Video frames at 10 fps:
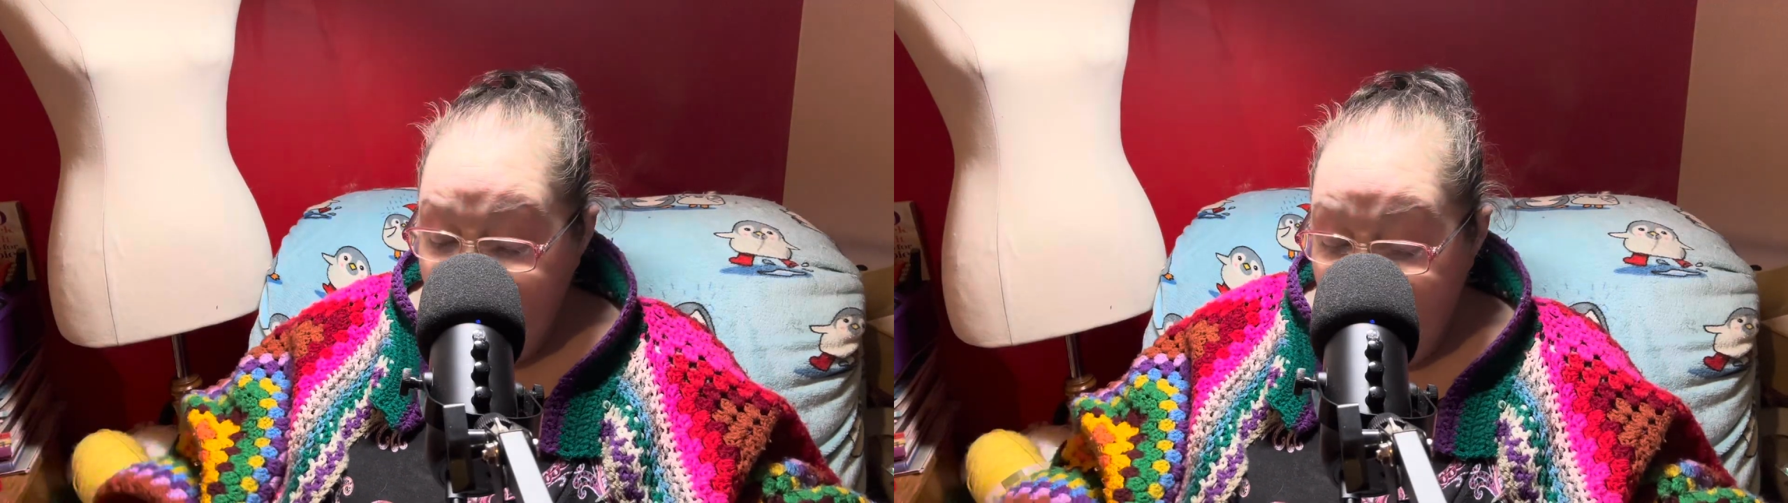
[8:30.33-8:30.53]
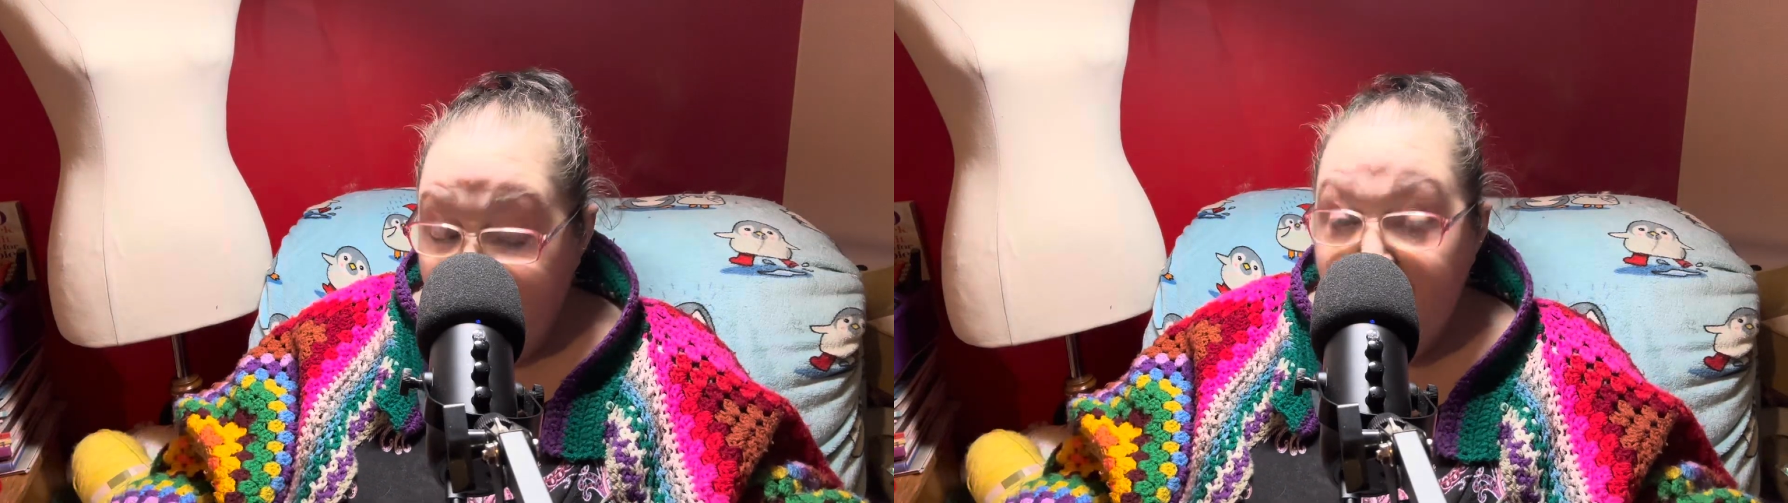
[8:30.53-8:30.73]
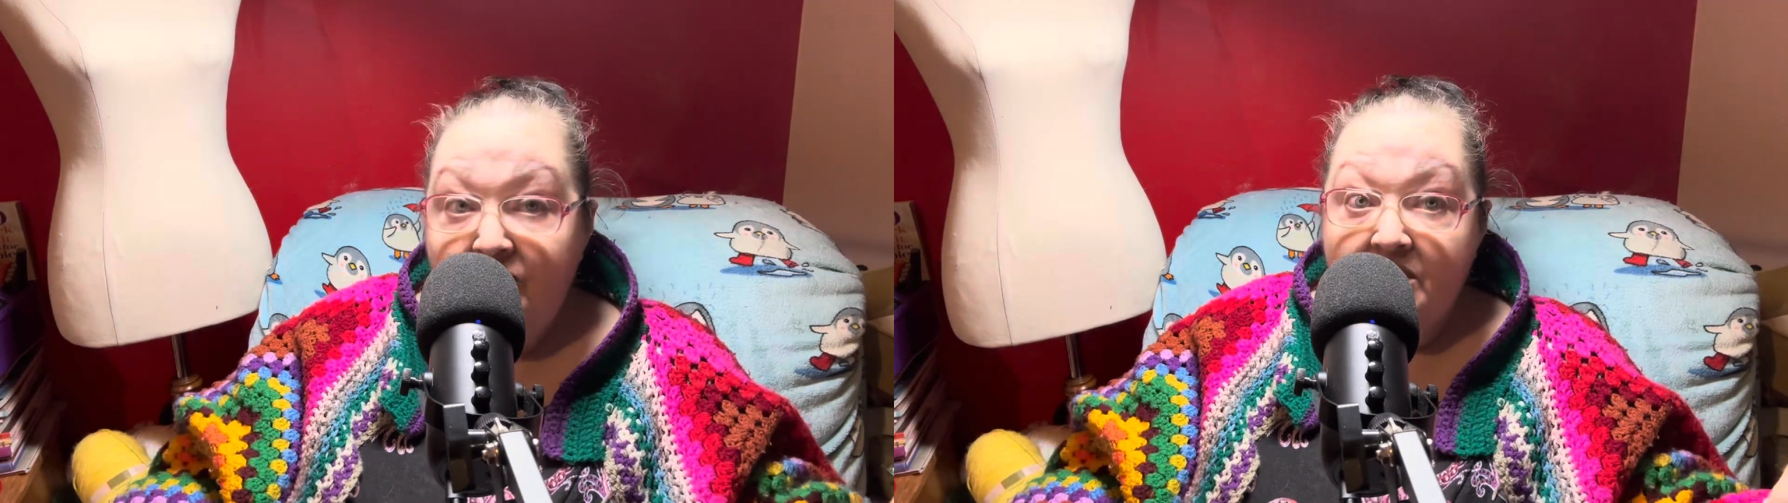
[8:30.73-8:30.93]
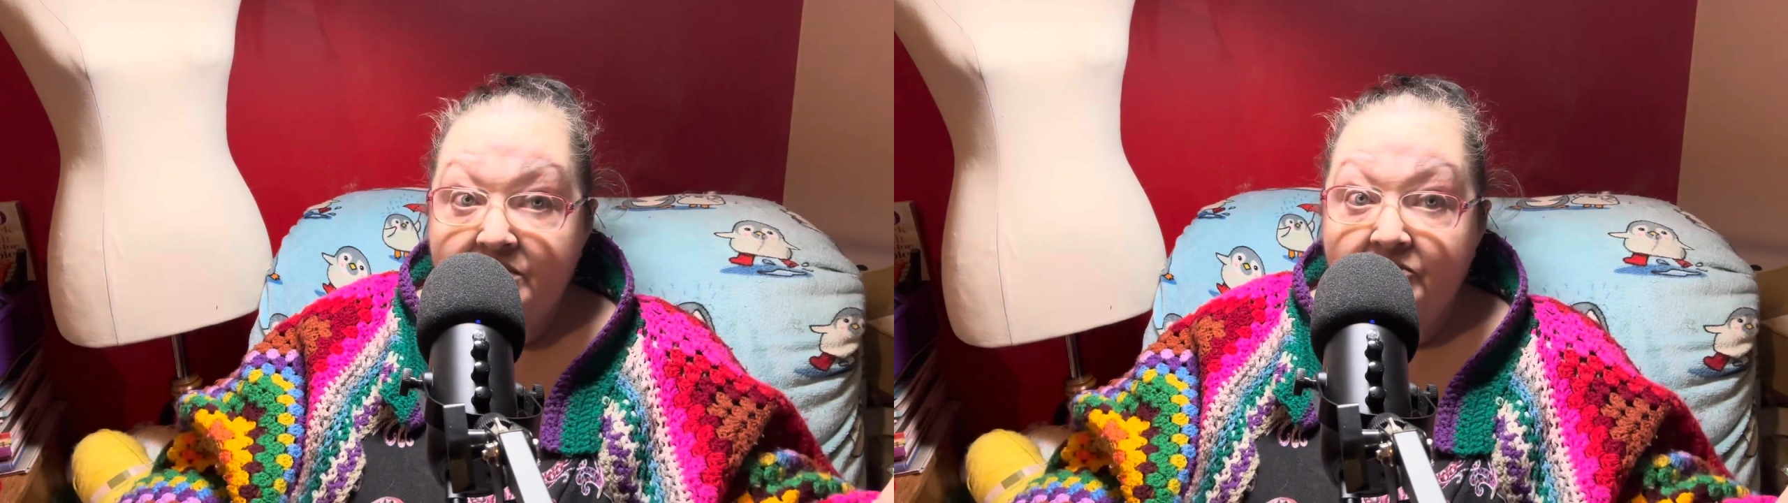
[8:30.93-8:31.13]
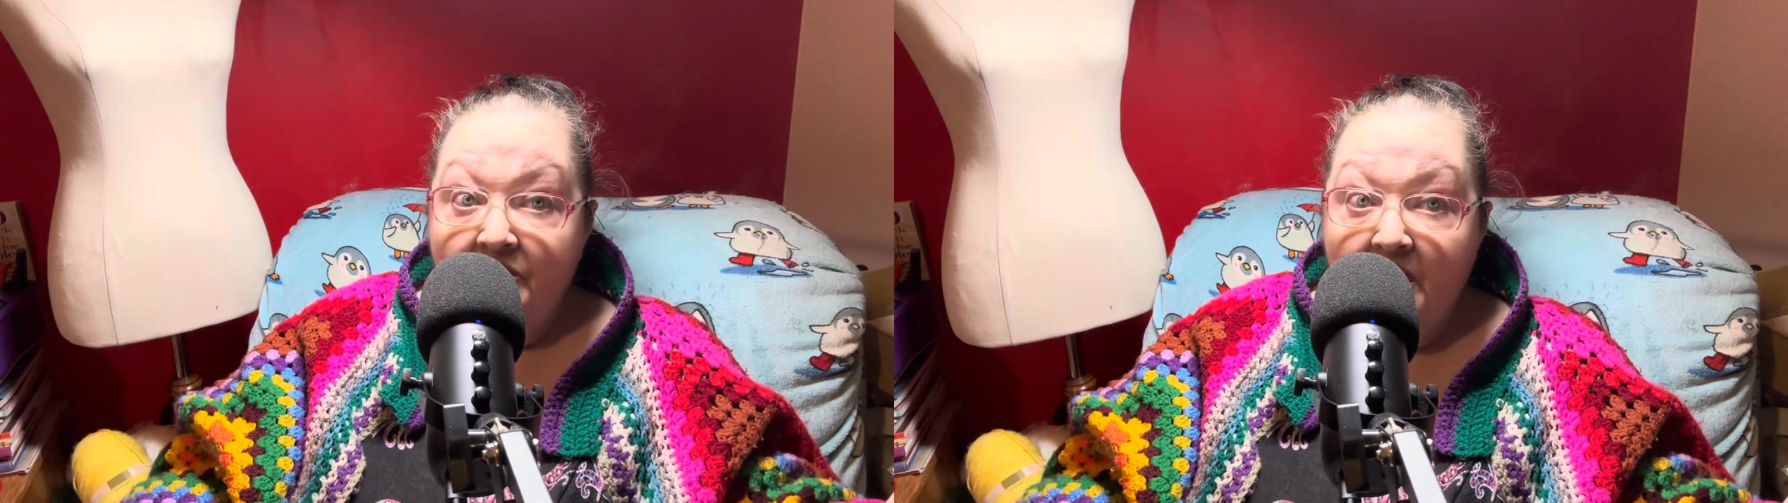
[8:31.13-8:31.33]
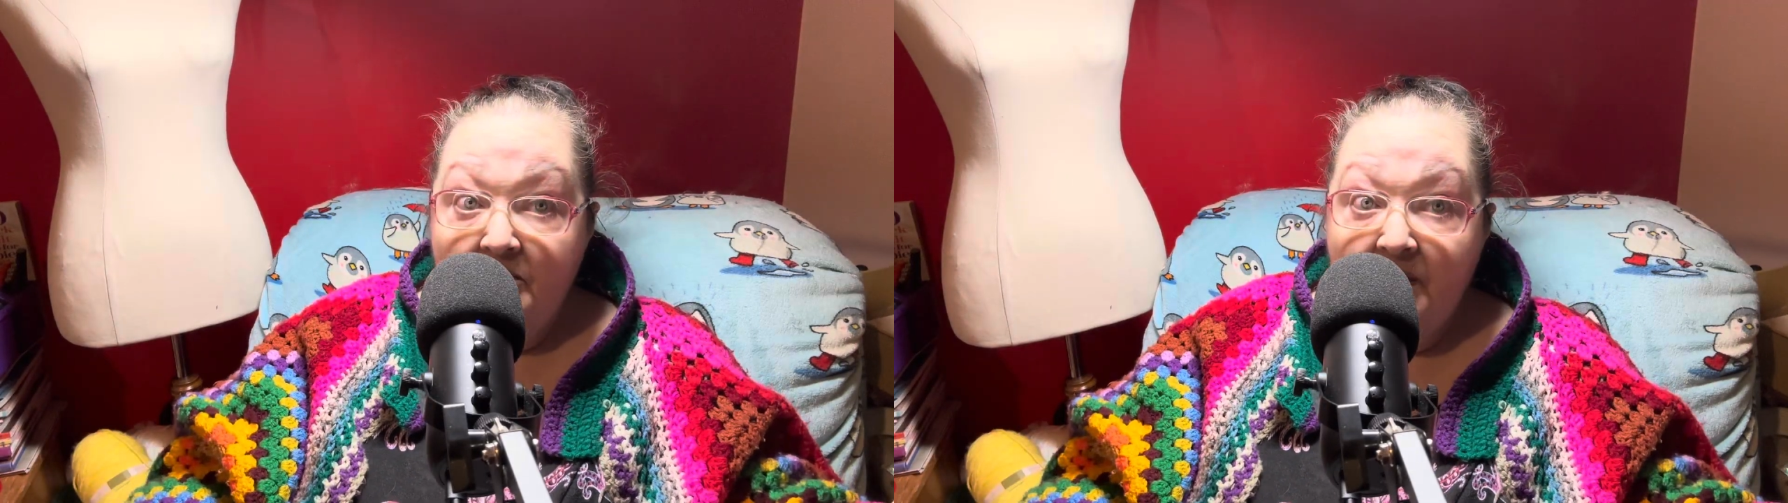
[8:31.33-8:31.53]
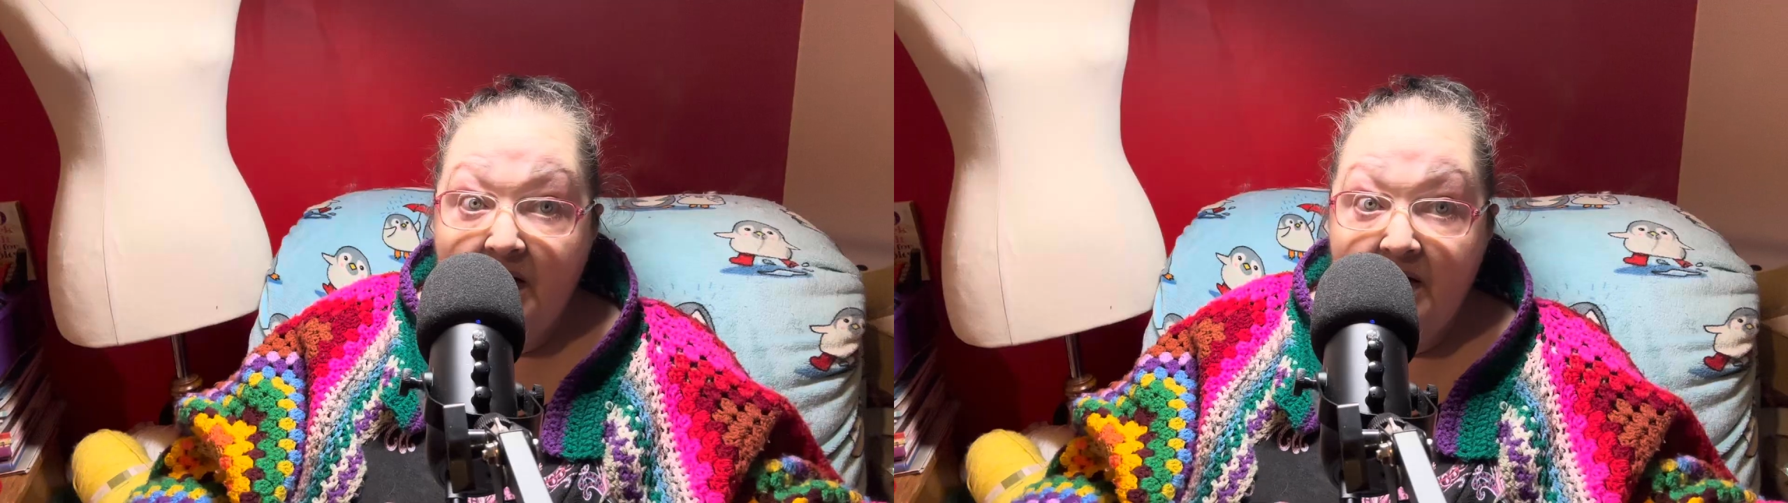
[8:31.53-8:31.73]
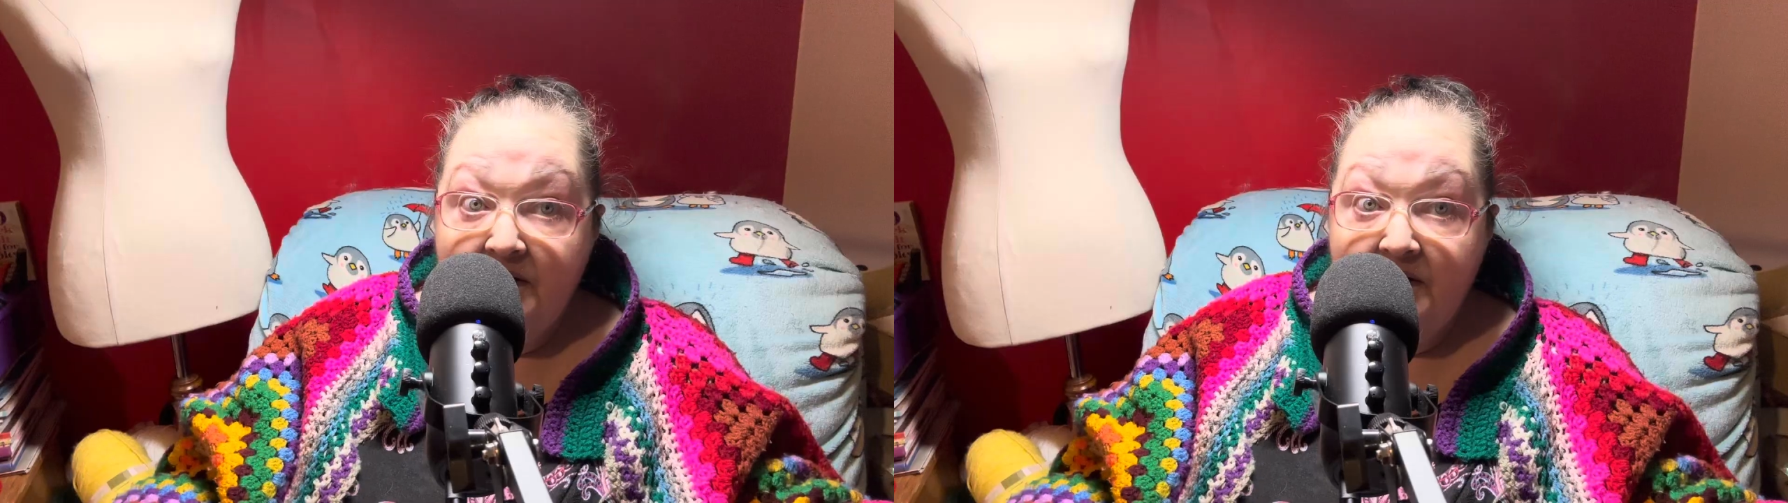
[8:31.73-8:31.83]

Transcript: Even as a 5-ply,